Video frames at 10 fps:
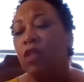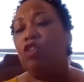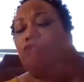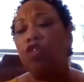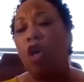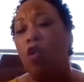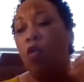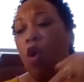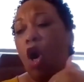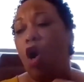
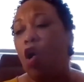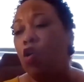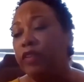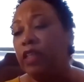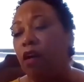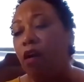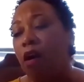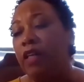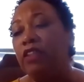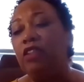So, holding
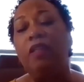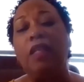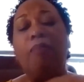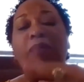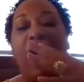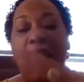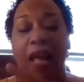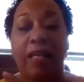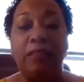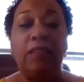on to the
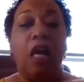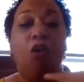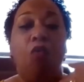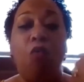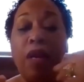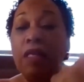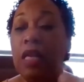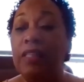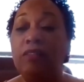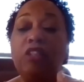past when
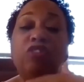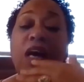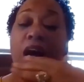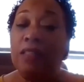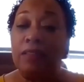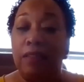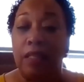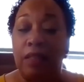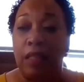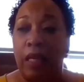it's a
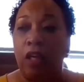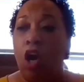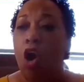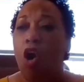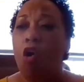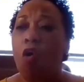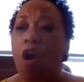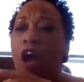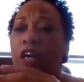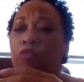toxic thing or
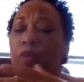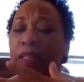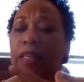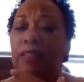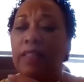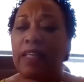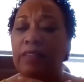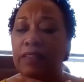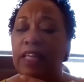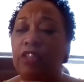and when as i
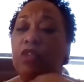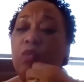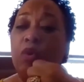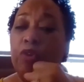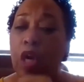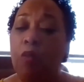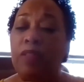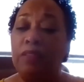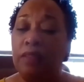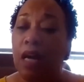said you will know
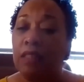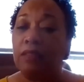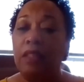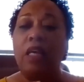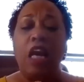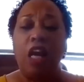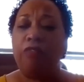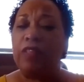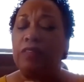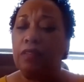it's toxic
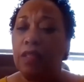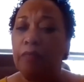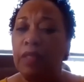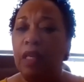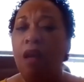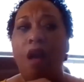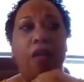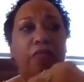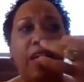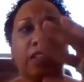if it's something
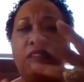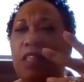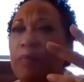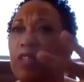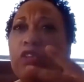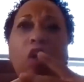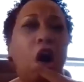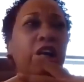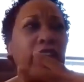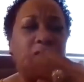that deep in your
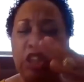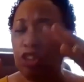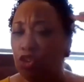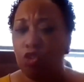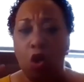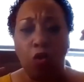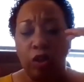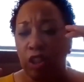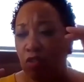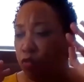heart this is
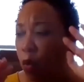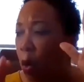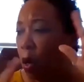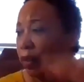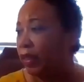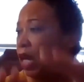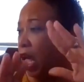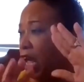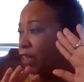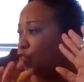totally wrong and
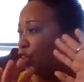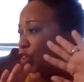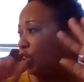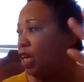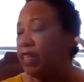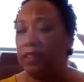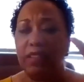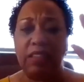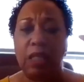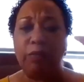it's just
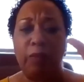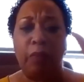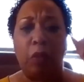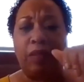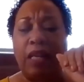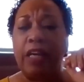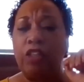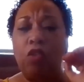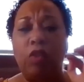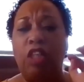unacceptable and i
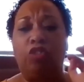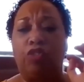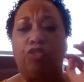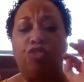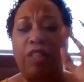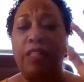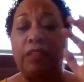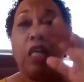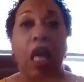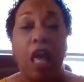don't understand
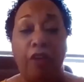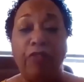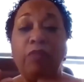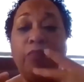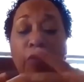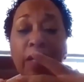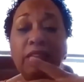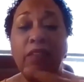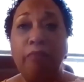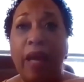it if it
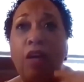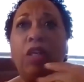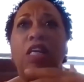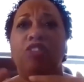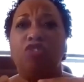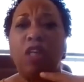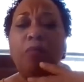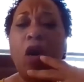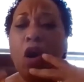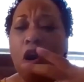brings about
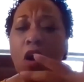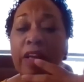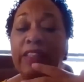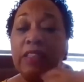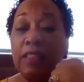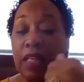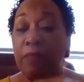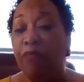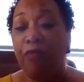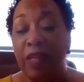some hard
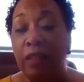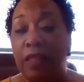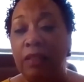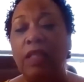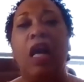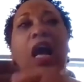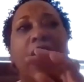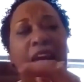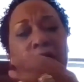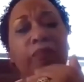deep feelings
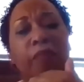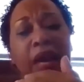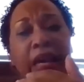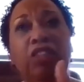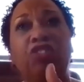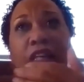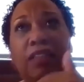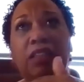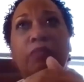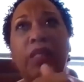it may
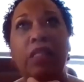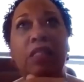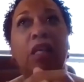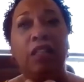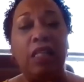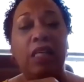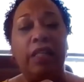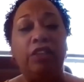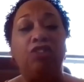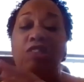just be
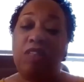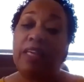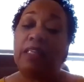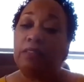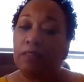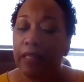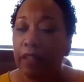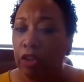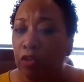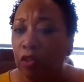needing to take a
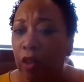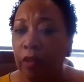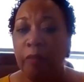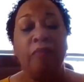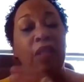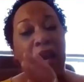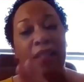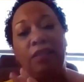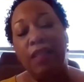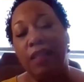second look
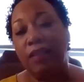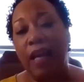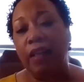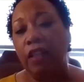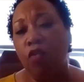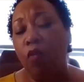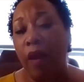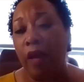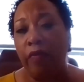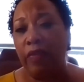as to exactly
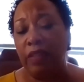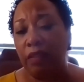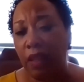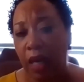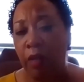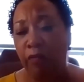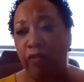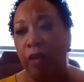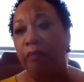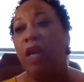where this came
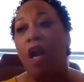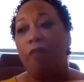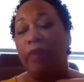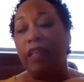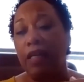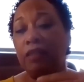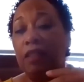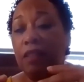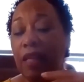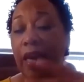from. Because
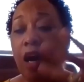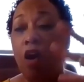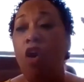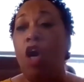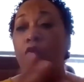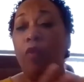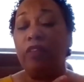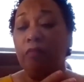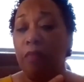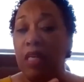now,
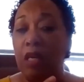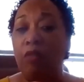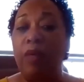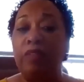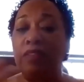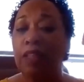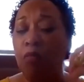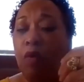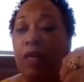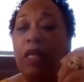with me, with
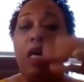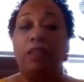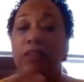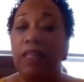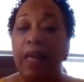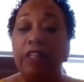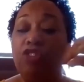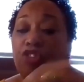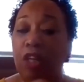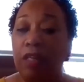someone saying,
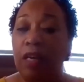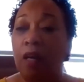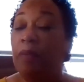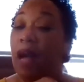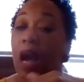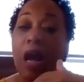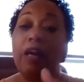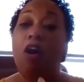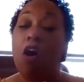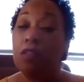shut up, I
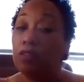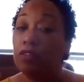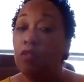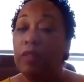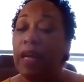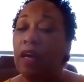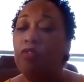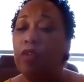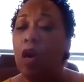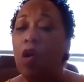also now
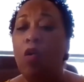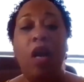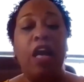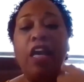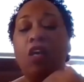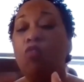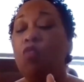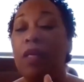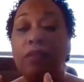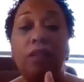know it
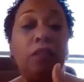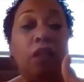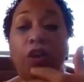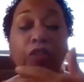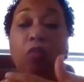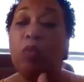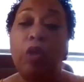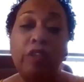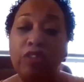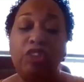wasn't the
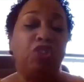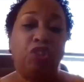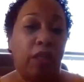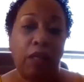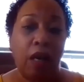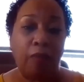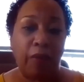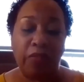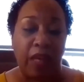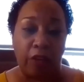words shut up
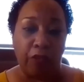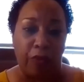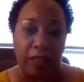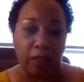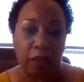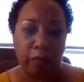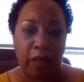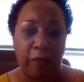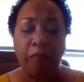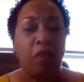that affected
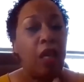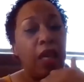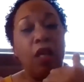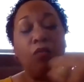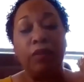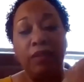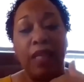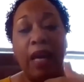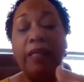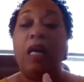me. It was
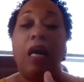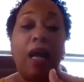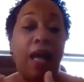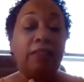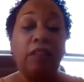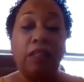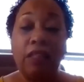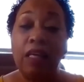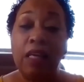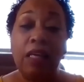that as a
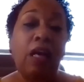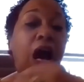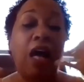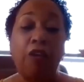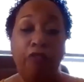kid, I